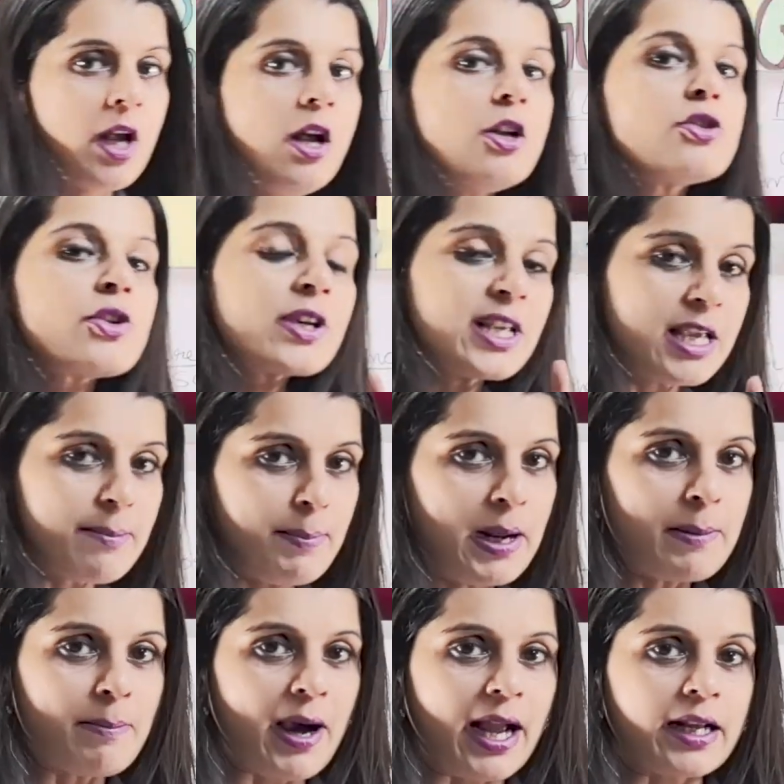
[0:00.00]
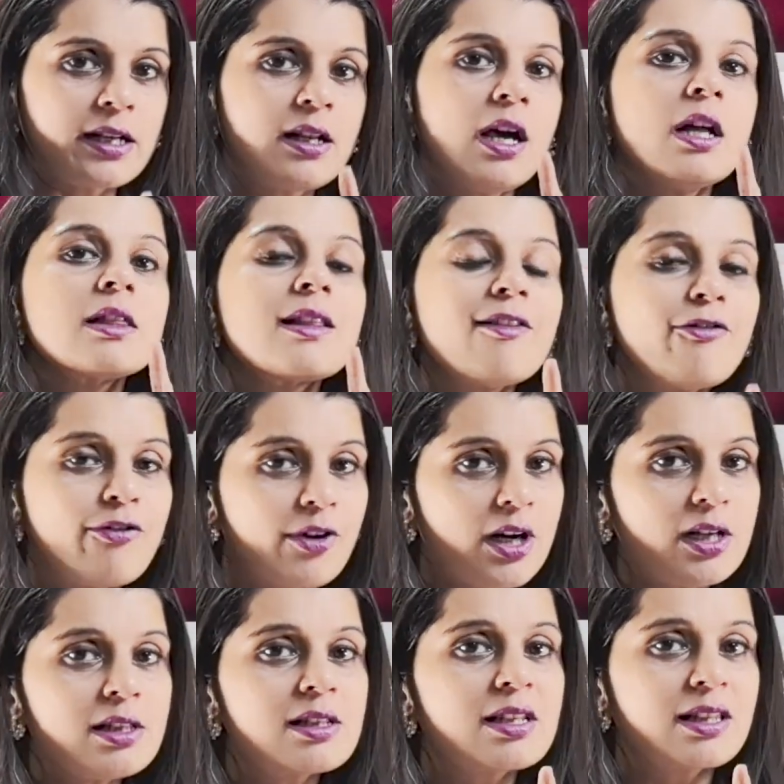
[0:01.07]
So keep in mind, the
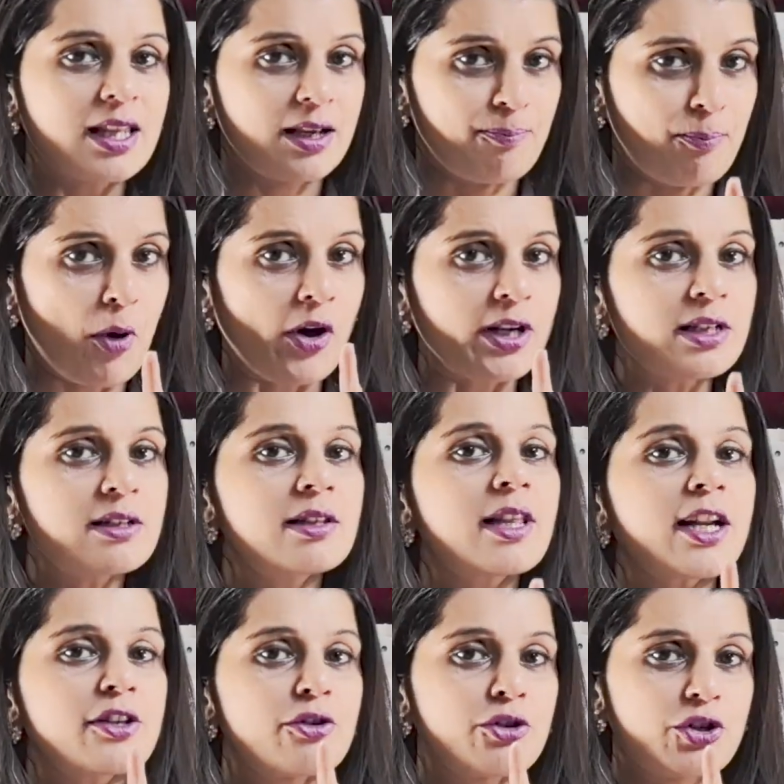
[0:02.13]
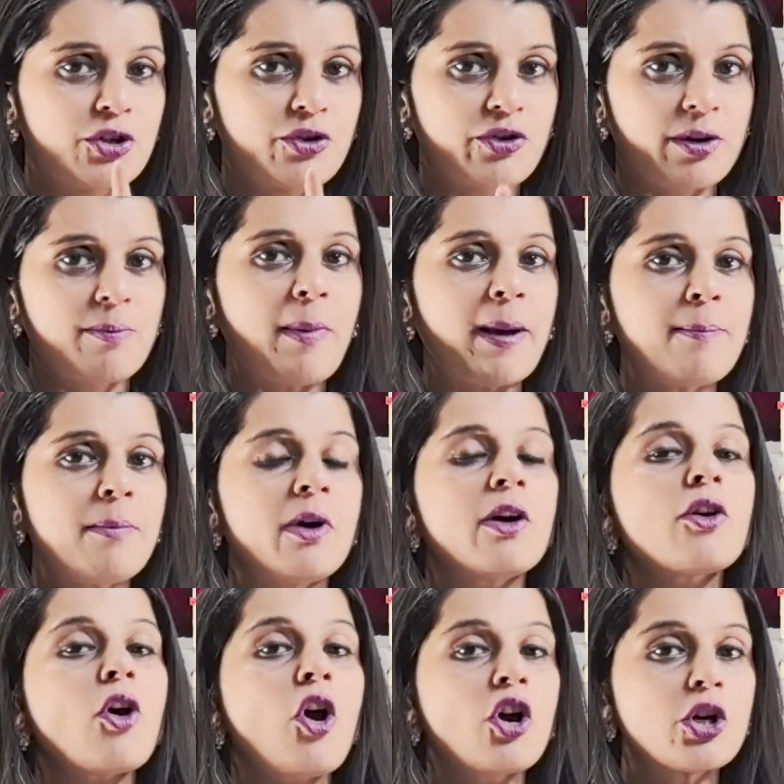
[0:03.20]
first point that you should remember
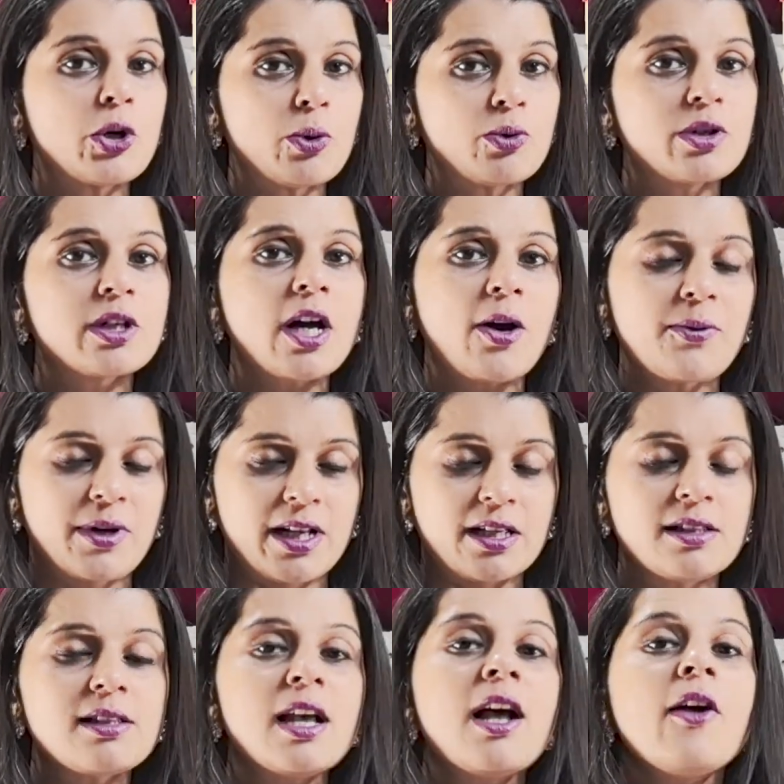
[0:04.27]
or note down is